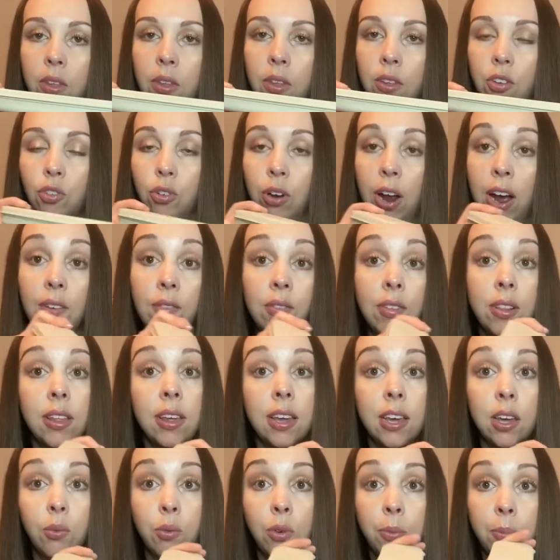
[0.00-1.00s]

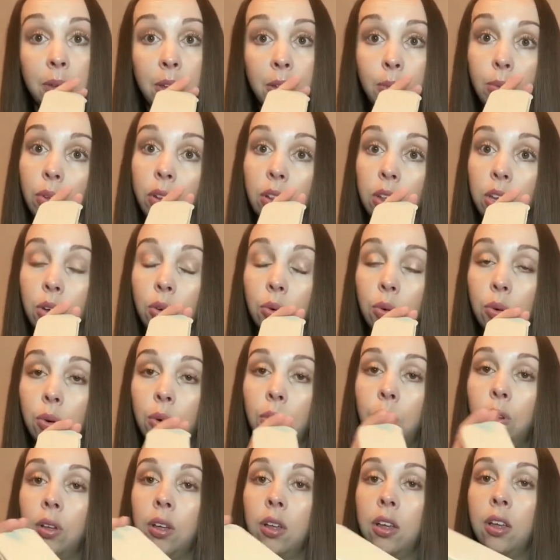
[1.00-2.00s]
Traveling would be really
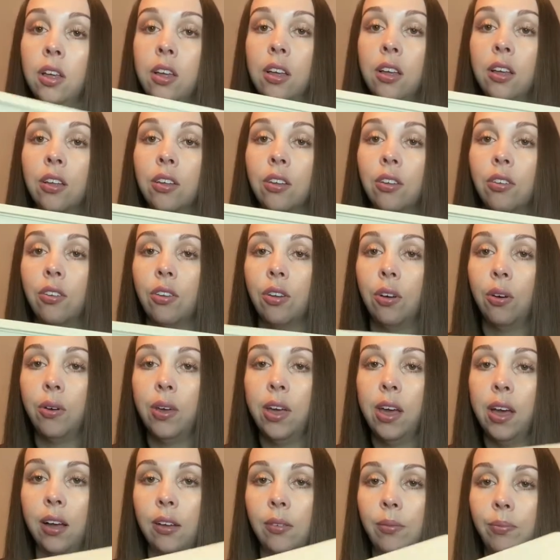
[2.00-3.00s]
cool. So
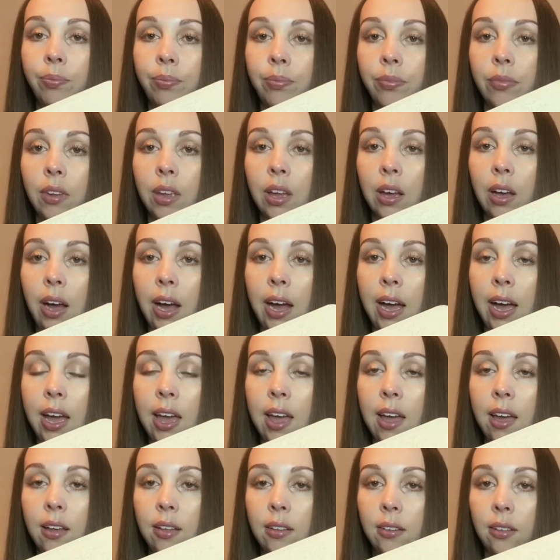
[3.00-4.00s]
yeah,
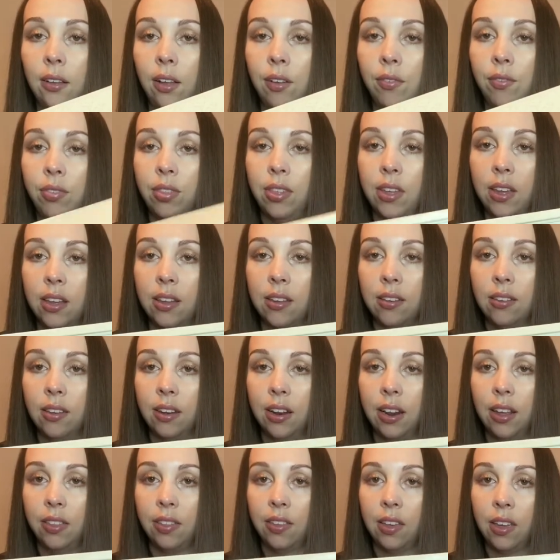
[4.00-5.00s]
I love this and
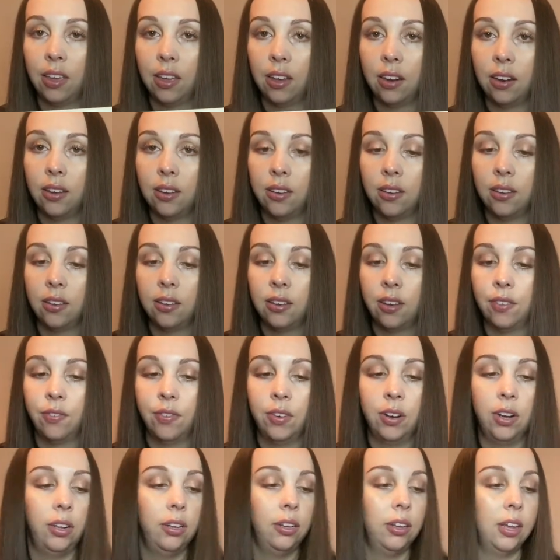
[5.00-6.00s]
I think it is
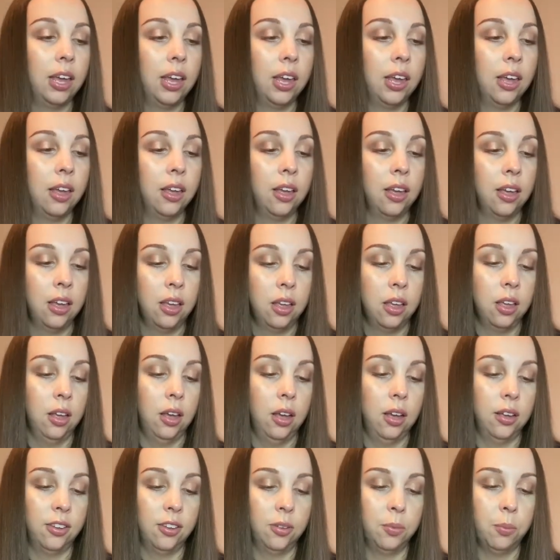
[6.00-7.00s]
definitely
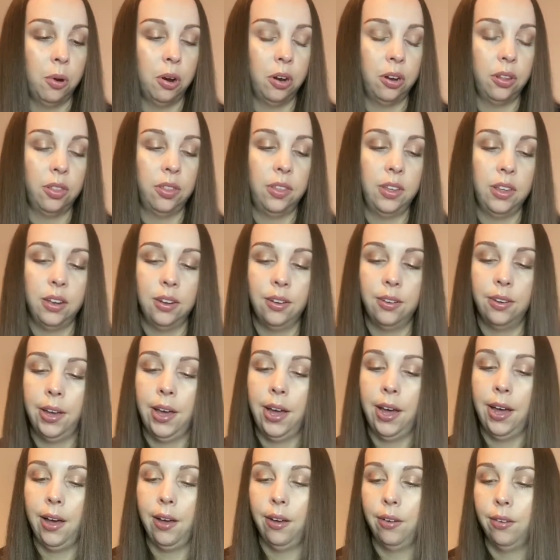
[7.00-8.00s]
a smart thing to
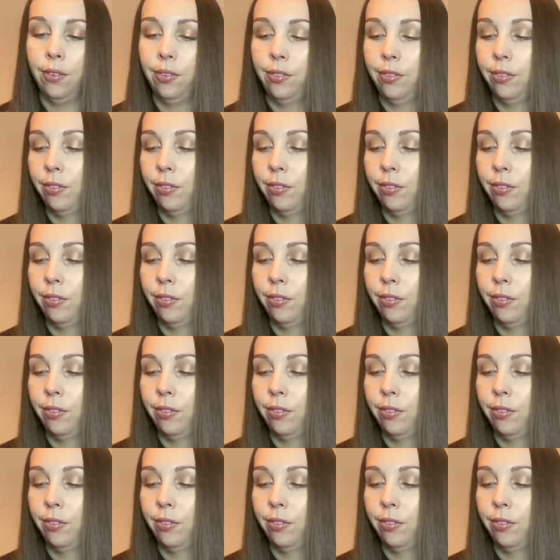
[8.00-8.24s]
have.